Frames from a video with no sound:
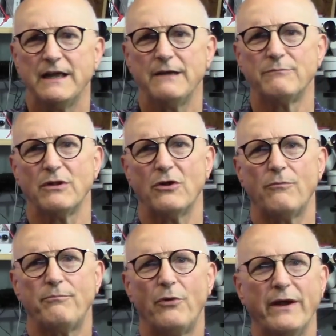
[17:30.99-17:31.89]
and below
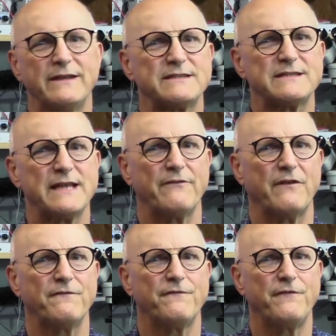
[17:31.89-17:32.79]
zero point
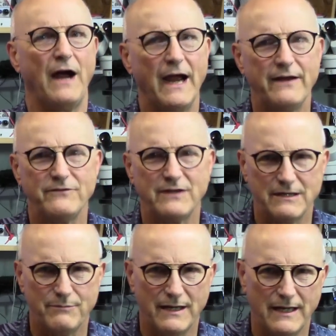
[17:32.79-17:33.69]
seven five
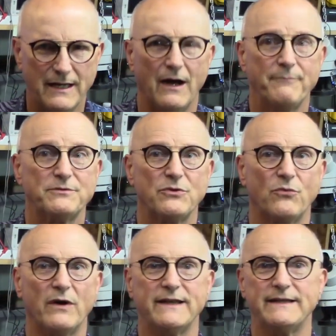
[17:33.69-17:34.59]
decibels up to
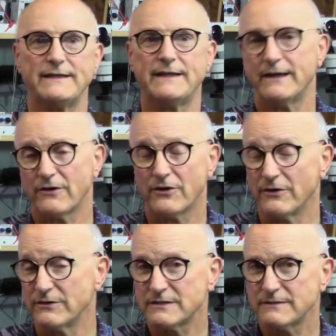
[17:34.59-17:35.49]
one
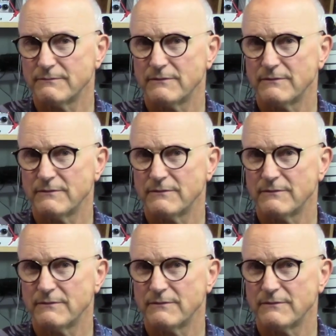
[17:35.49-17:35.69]
gigahertz.